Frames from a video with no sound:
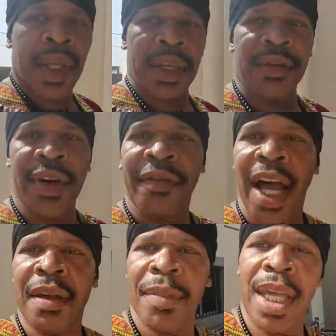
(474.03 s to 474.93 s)
you
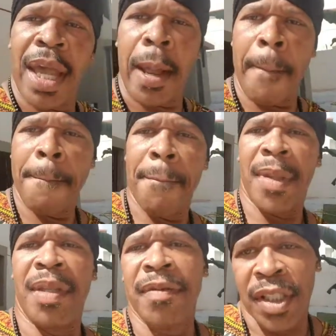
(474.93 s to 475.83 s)
invite me in,
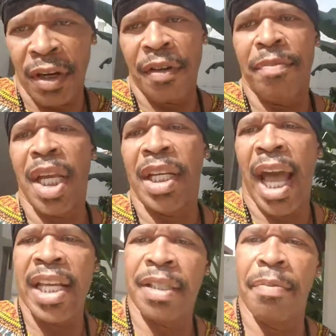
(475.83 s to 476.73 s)
serve me a
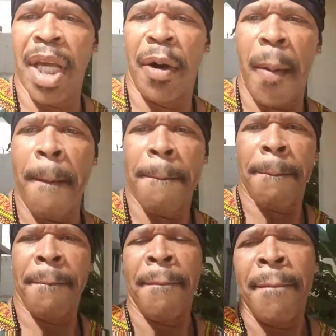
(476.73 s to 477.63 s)
nice meal,
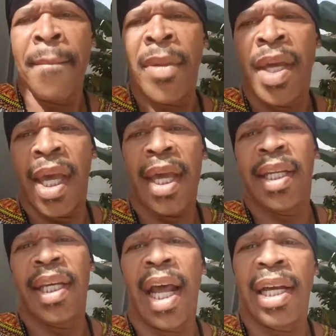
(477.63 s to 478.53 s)

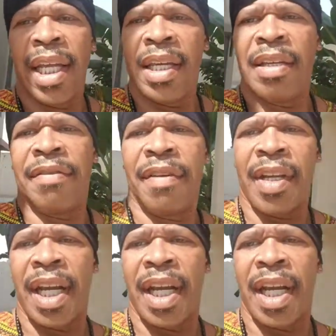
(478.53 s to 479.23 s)
and then I leave. I